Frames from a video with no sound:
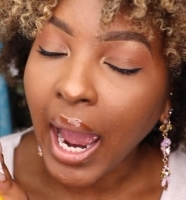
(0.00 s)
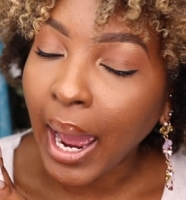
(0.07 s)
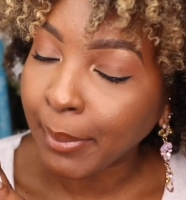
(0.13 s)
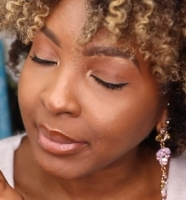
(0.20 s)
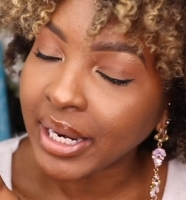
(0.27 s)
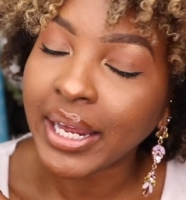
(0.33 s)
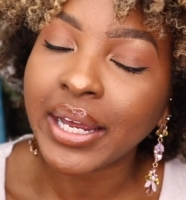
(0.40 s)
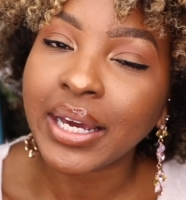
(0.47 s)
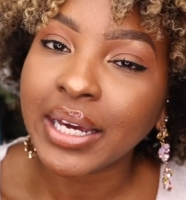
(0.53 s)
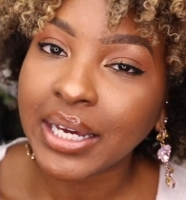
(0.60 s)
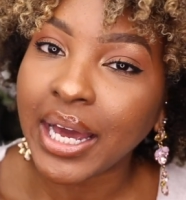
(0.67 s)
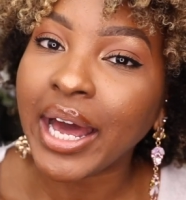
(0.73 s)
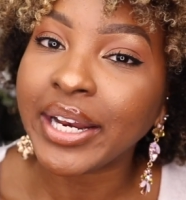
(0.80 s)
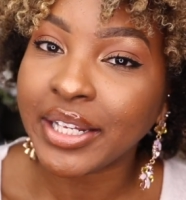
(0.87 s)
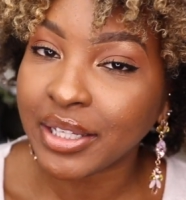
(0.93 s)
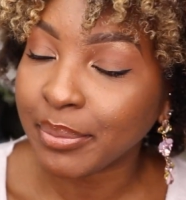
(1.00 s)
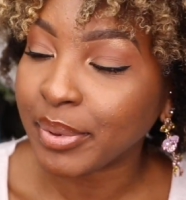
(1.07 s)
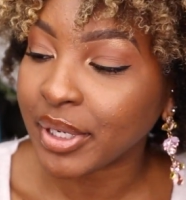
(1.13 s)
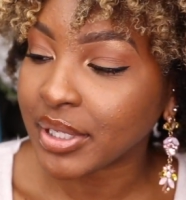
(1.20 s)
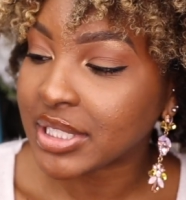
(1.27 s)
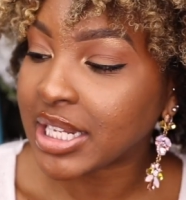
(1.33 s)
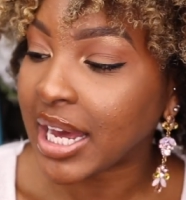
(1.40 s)
I'm like, I need the
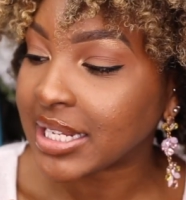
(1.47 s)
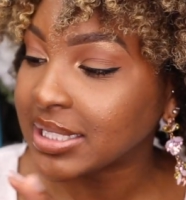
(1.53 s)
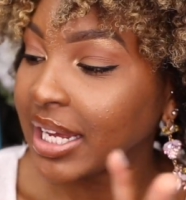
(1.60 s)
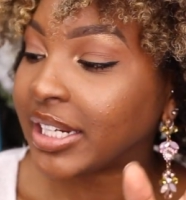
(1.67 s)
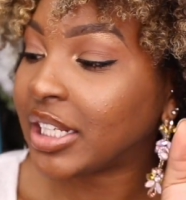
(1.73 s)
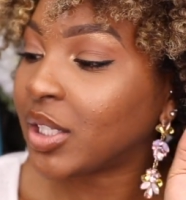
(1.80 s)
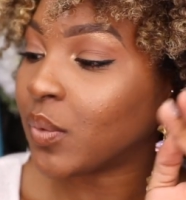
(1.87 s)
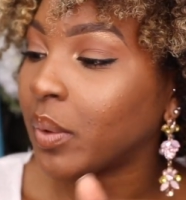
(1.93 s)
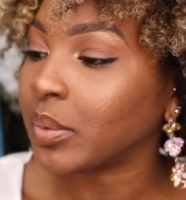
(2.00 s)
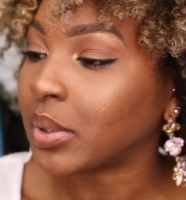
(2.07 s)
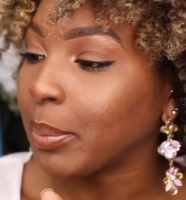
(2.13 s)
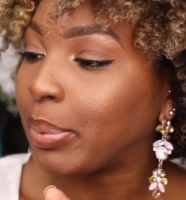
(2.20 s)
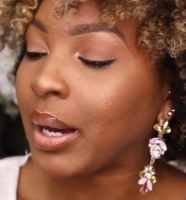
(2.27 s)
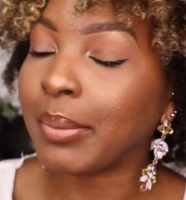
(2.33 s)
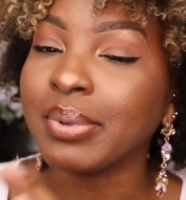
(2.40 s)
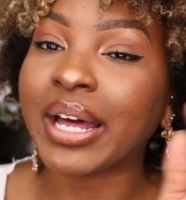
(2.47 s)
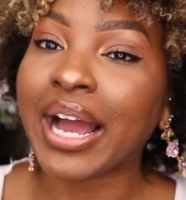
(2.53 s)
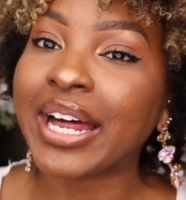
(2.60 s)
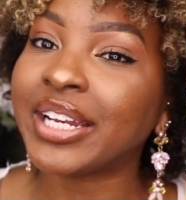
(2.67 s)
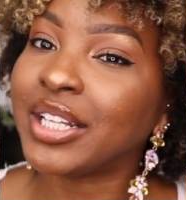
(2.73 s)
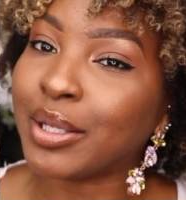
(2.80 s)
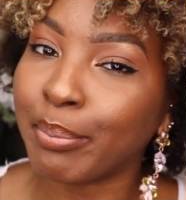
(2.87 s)
bigger size. I need the one with the pump. Like,
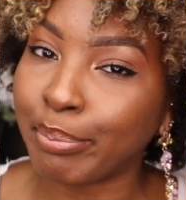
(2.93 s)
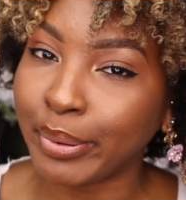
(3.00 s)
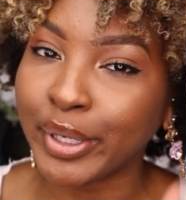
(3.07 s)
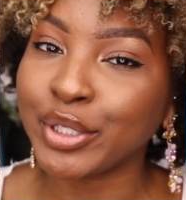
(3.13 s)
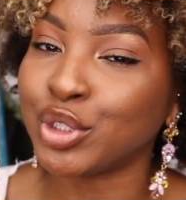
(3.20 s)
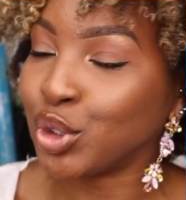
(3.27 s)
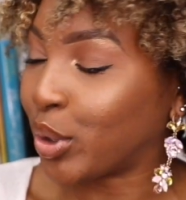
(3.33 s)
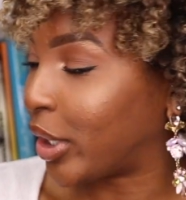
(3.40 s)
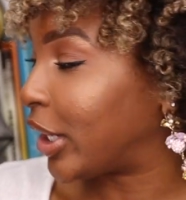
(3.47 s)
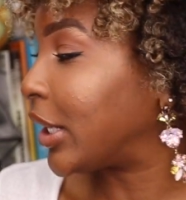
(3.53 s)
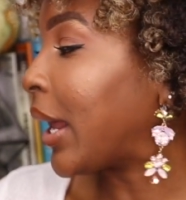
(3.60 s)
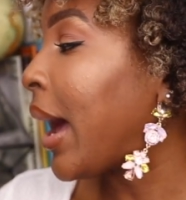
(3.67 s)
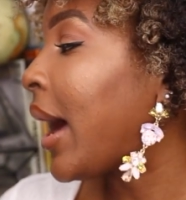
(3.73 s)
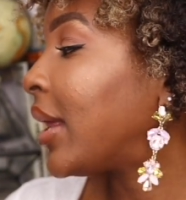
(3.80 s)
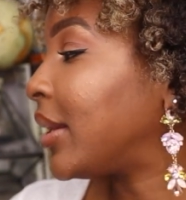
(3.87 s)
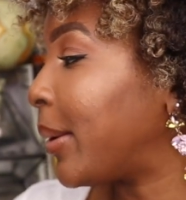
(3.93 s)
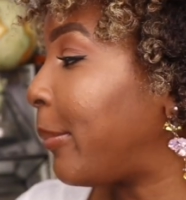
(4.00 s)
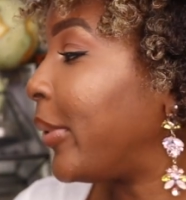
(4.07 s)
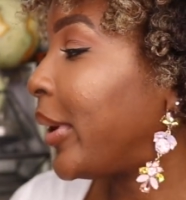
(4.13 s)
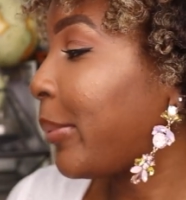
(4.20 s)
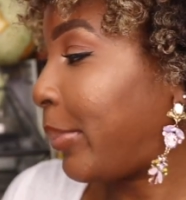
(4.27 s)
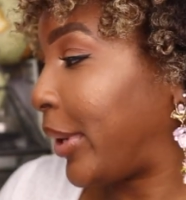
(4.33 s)
I need the big John, the
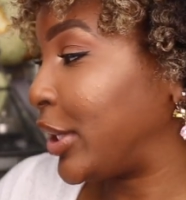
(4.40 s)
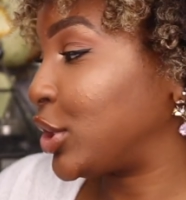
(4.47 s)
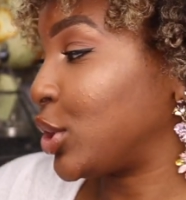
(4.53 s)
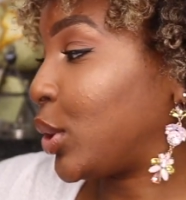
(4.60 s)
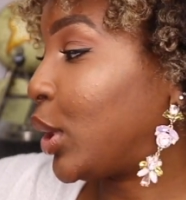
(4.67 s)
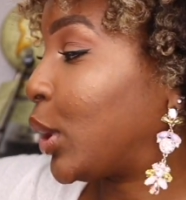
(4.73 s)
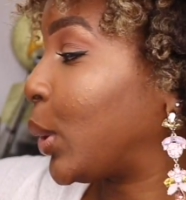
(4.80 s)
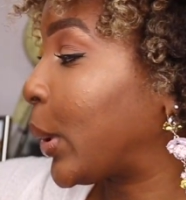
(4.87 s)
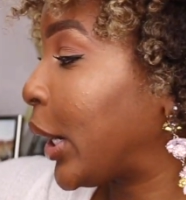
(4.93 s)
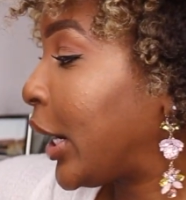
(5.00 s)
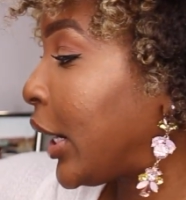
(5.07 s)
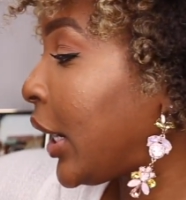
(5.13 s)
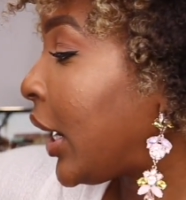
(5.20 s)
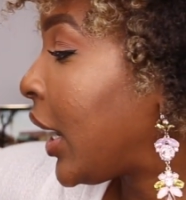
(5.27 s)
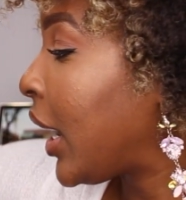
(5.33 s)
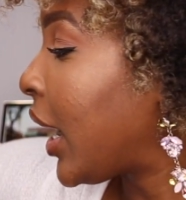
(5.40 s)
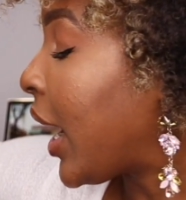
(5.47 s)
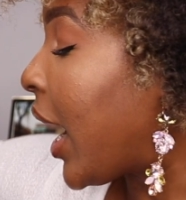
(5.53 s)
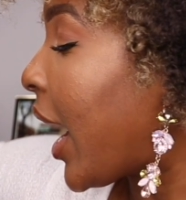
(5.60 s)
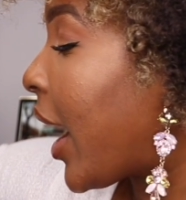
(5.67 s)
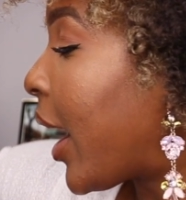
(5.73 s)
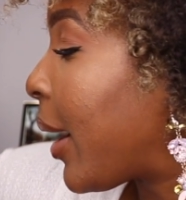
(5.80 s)
big big John, okay?
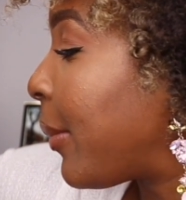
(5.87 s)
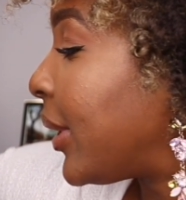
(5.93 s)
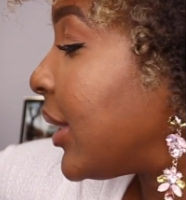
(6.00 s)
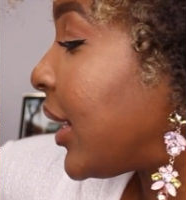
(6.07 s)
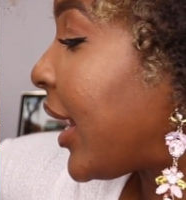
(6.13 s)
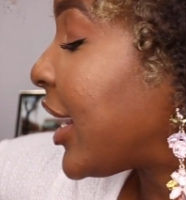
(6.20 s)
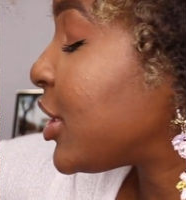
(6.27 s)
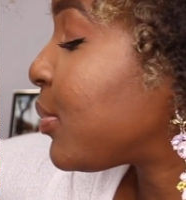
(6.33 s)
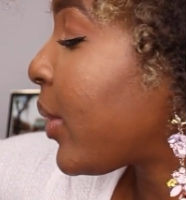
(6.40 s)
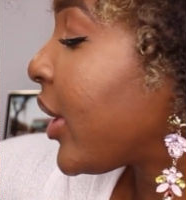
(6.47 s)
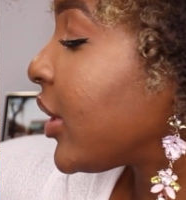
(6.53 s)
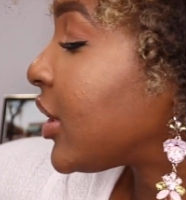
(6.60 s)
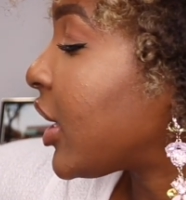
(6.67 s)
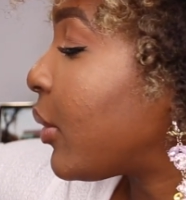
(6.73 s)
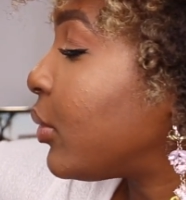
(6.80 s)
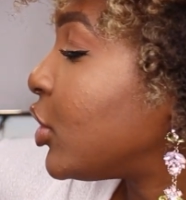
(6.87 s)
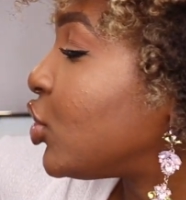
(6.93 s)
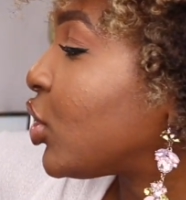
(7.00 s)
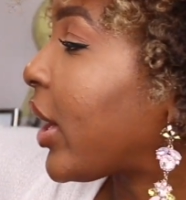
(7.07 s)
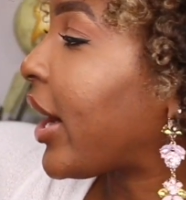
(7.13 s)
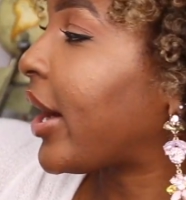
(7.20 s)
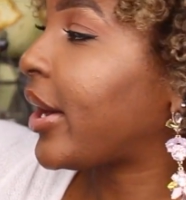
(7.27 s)
Um, and the last product that we
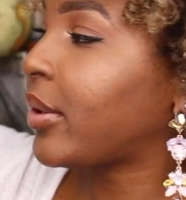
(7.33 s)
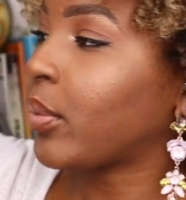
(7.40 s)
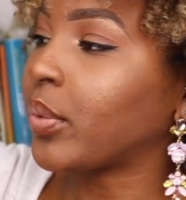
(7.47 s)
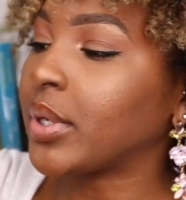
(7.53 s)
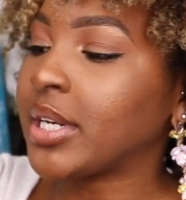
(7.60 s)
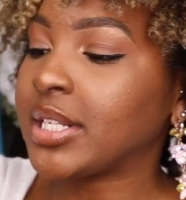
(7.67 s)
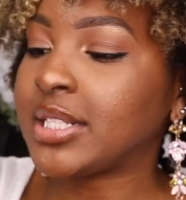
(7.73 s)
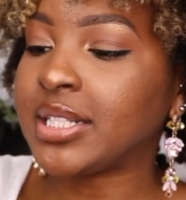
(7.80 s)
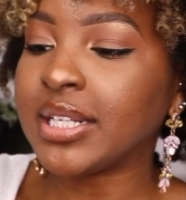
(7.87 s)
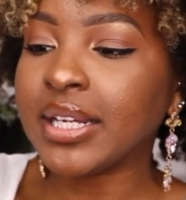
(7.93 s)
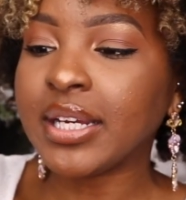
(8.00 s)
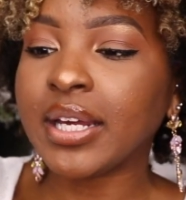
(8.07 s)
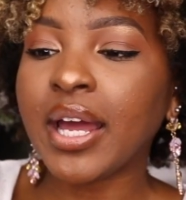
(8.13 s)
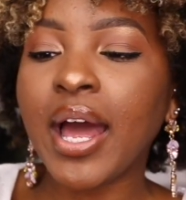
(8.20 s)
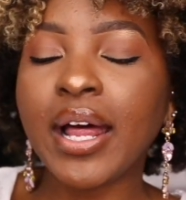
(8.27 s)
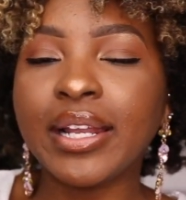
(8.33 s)
tried was the